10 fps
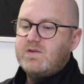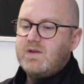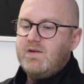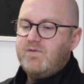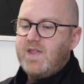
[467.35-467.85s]

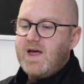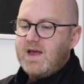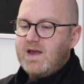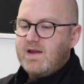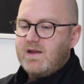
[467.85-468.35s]
if
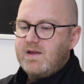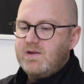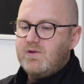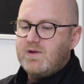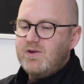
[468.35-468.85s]

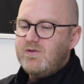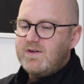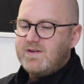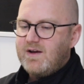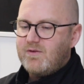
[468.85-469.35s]
you can usually
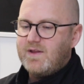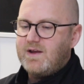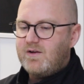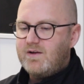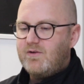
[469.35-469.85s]
tell they kind